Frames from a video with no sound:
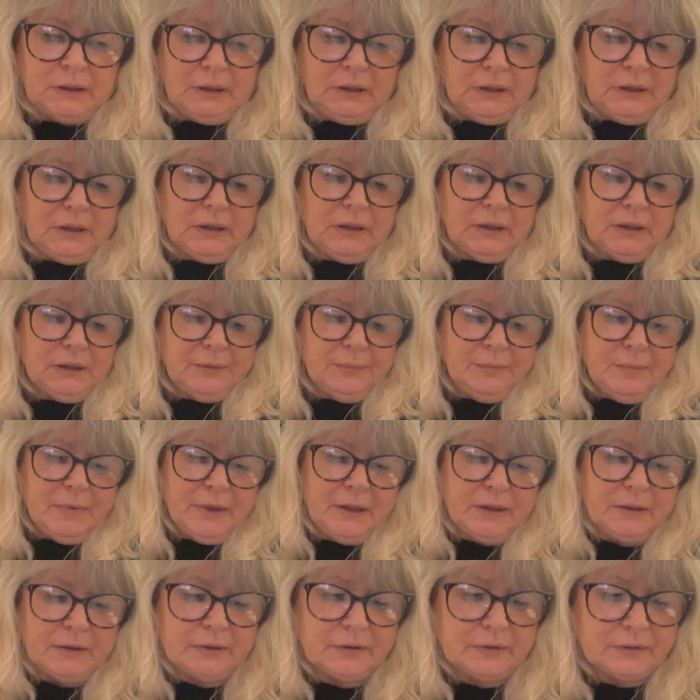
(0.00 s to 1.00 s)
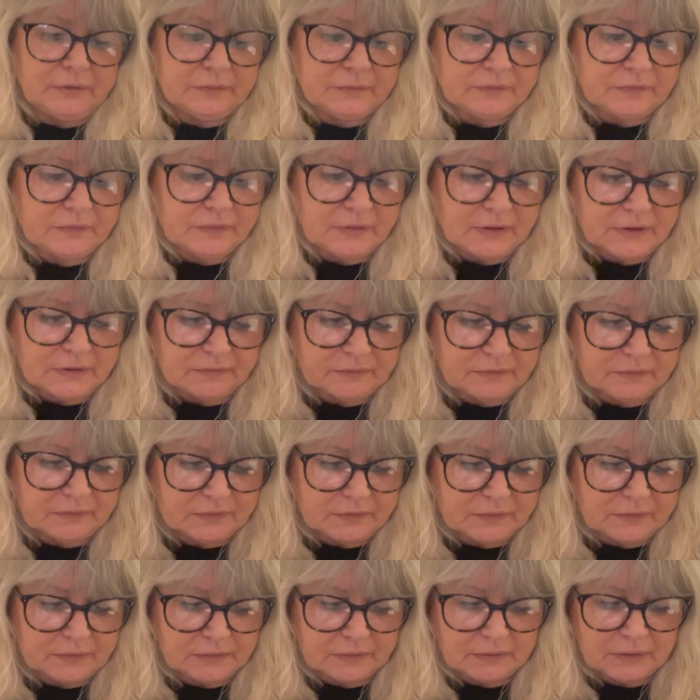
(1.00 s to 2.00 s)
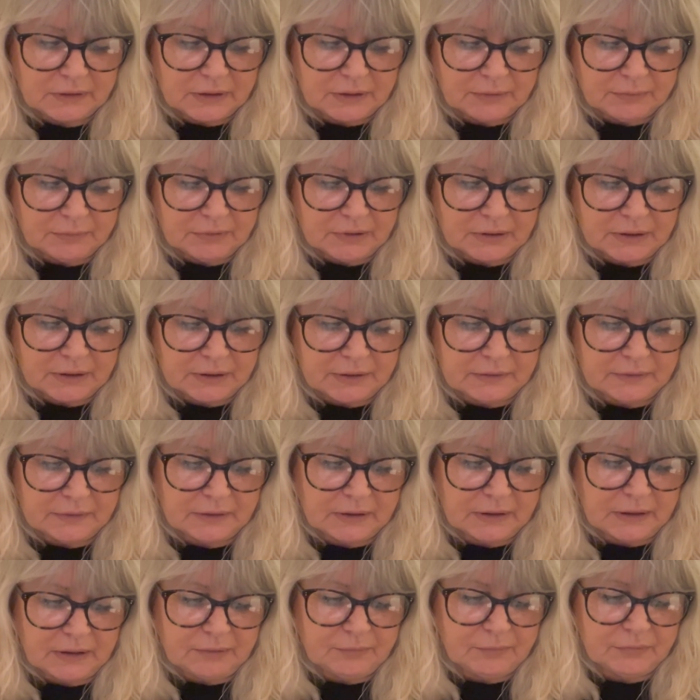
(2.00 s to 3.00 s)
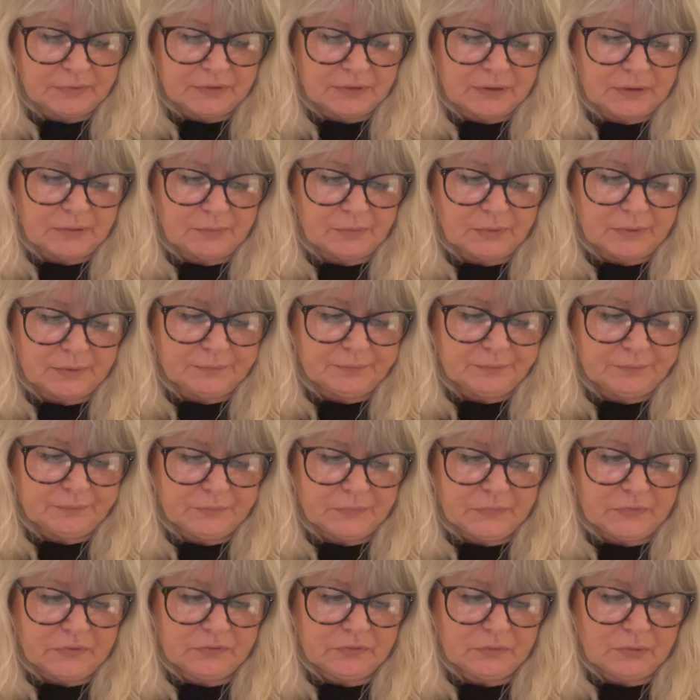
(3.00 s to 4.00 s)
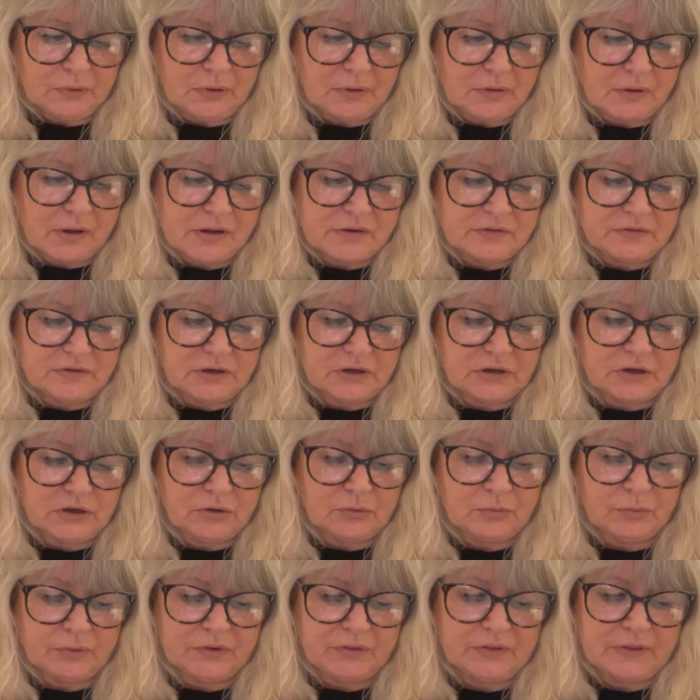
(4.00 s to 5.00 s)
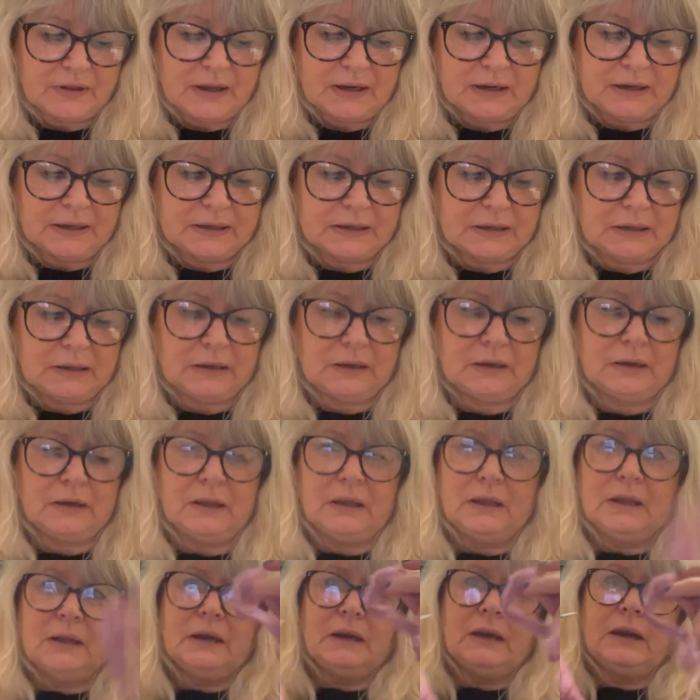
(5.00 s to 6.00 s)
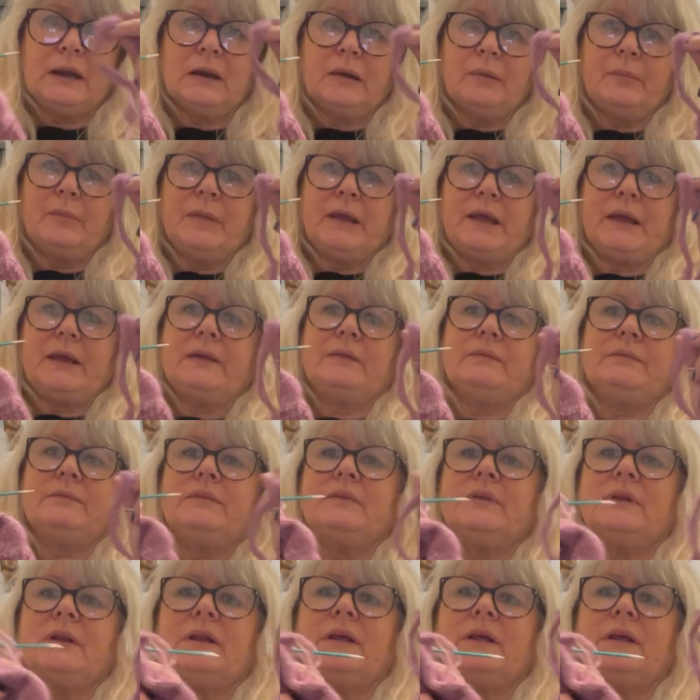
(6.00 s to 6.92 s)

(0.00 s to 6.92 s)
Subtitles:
So that's, keep that in there with that one. So I'll continue with that little bit until